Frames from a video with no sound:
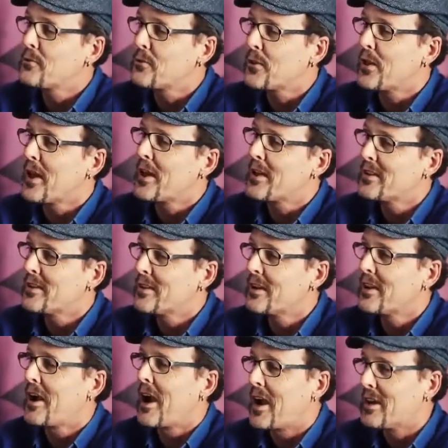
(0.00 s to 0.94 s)
for that
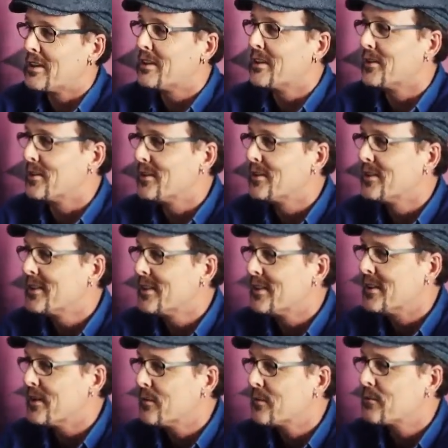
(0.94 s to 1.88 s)
ideal
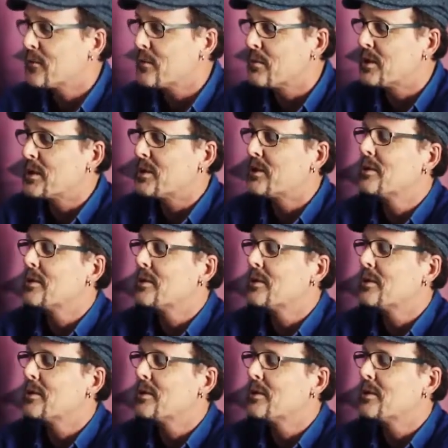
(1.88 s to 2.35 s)
for many